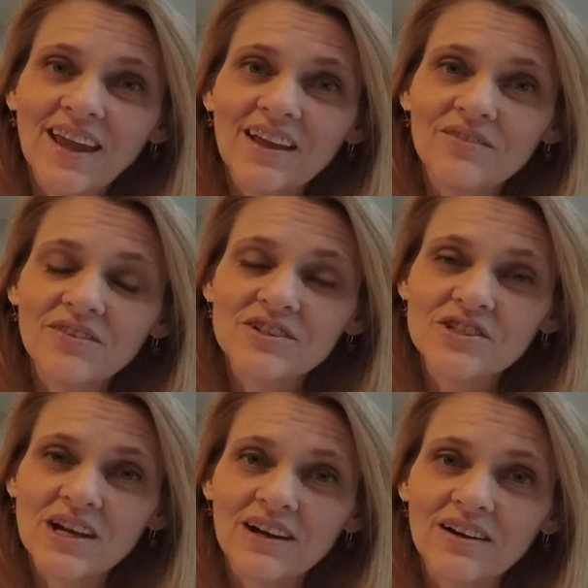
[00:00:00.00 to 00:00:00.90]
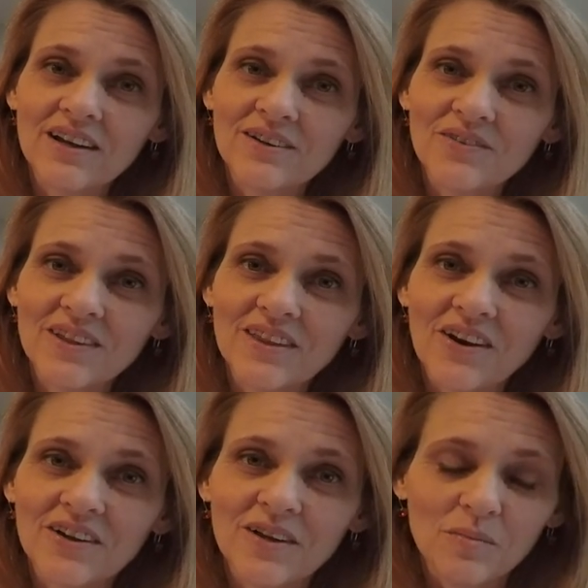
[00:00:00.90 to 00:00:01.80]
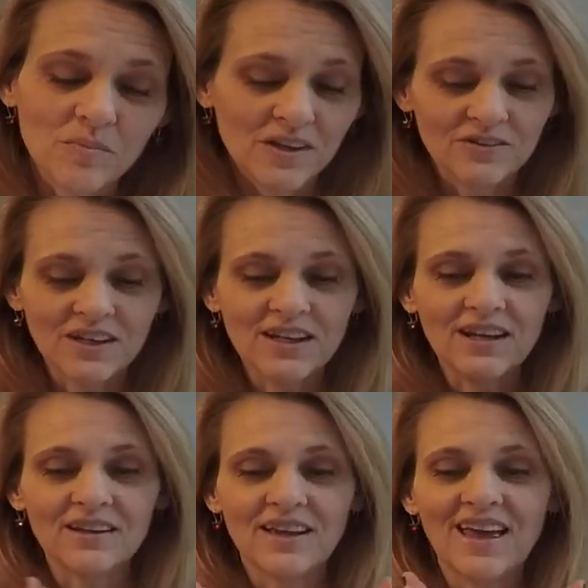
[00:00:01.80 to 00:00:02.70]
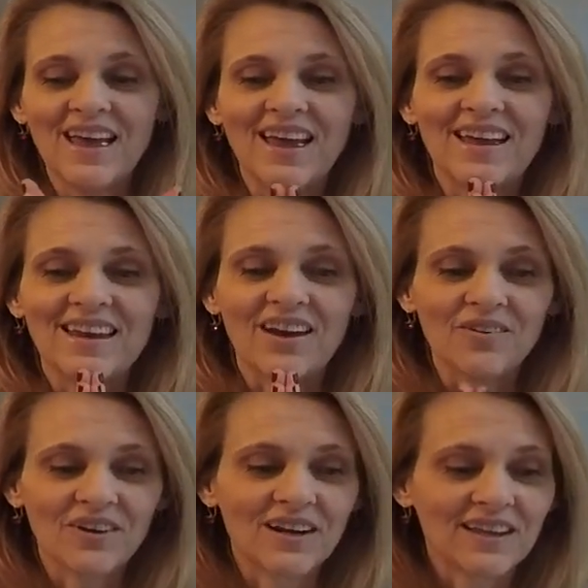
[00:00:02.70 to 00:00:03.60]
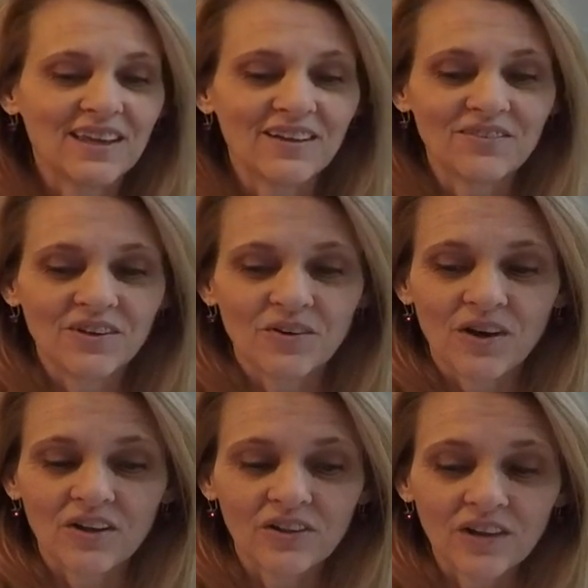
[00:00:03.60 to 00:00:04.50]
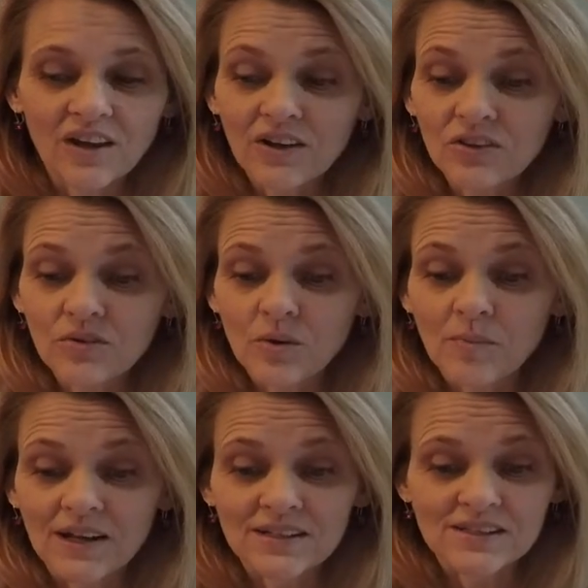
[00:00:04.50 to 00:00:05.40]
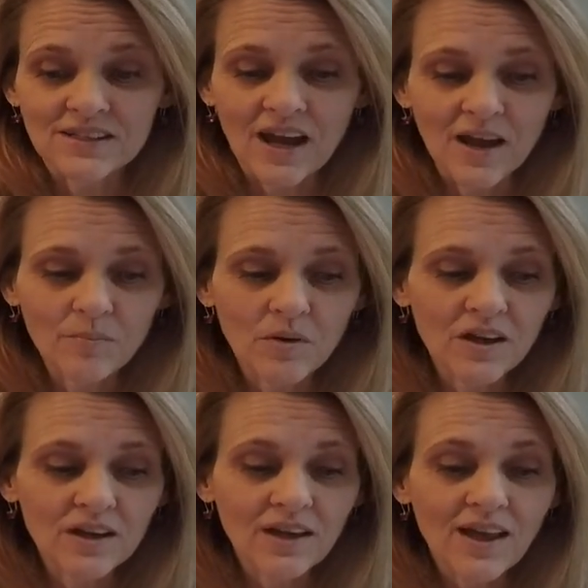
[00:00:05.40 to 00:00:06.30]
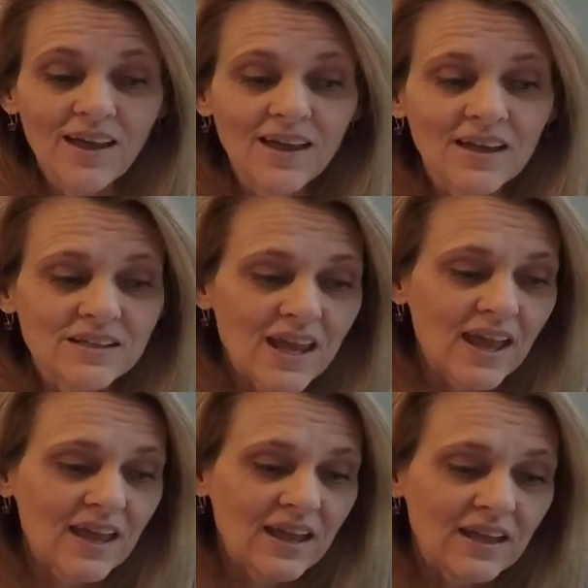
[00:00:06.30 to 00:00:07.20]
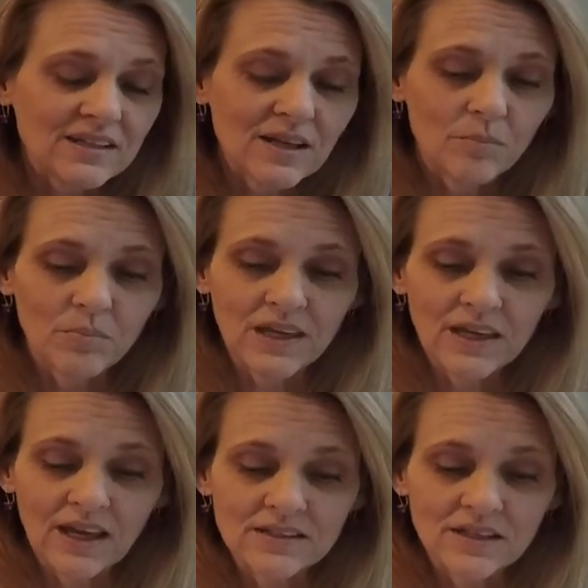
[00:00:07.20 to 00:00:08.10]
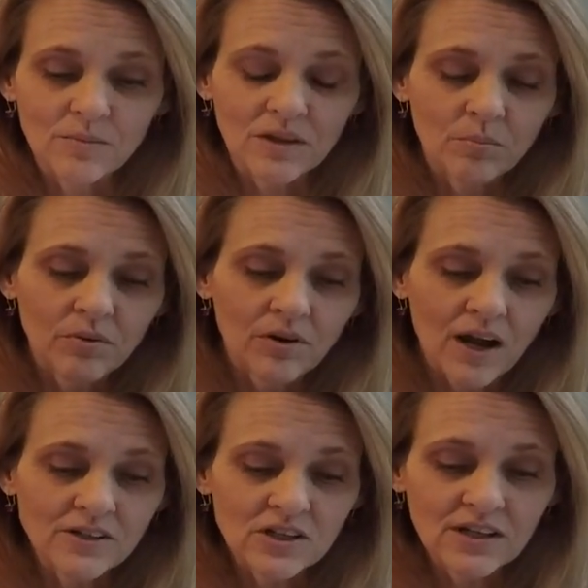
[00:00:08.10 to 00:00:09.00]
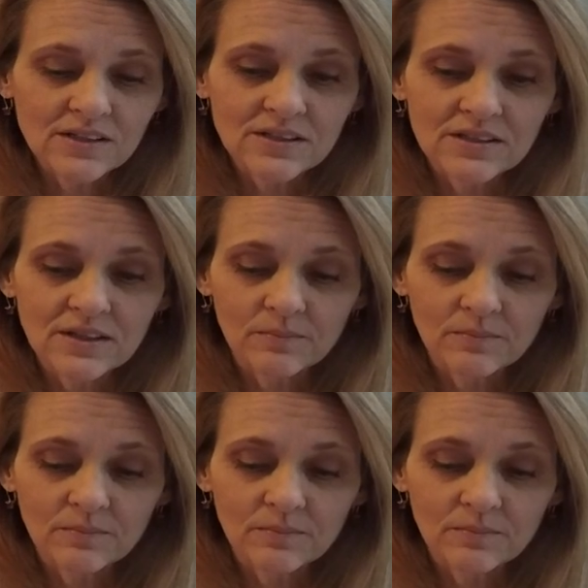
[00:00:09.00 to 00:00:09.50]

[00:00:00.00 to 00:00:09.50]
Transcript: and for sharing with our community. Now I want to give you a look through my design book and a peek at some of the projects